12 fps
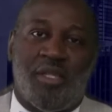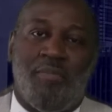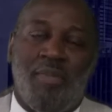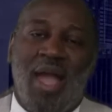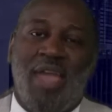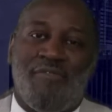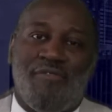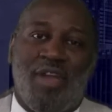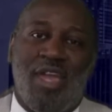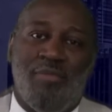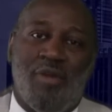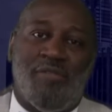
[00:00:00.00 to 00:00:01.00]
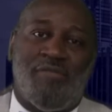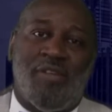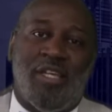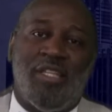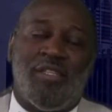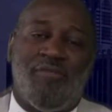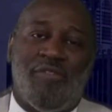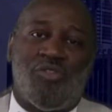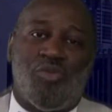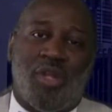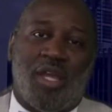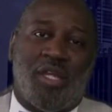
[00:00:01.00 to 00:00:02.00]
the mind frame of the
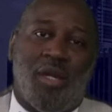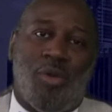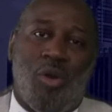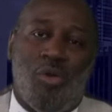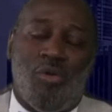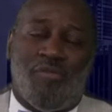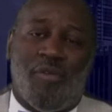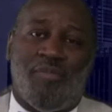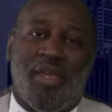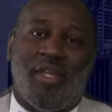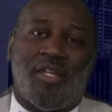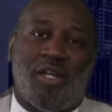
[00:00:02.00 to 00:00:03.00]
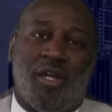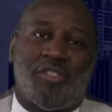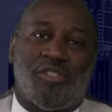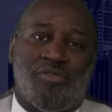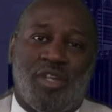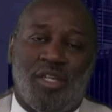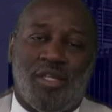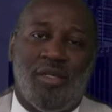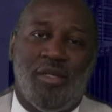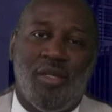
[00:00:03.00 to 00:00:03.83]
individual that come home from being incarcerated.